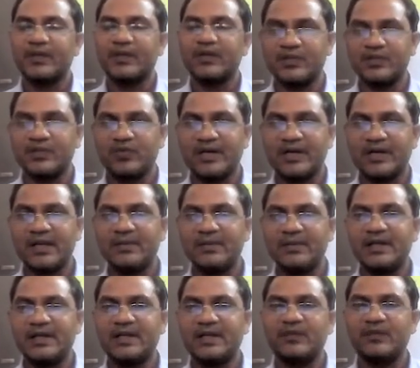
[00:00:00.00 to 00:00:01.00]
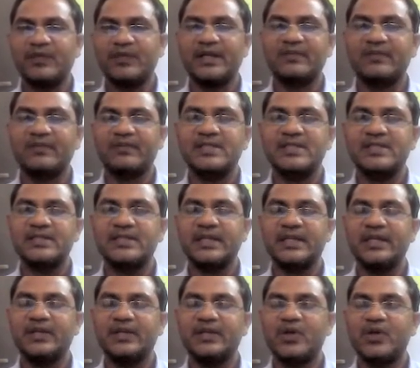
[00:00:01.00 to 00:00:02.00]
For the fundamental
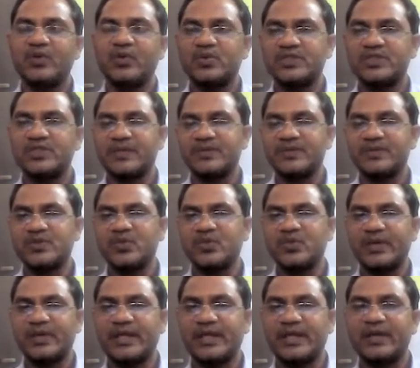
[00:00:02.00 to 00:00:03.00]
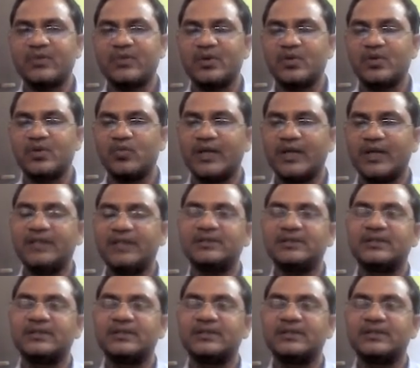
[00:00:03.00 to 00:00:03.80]
frequency, you have to substitute N equal to 1.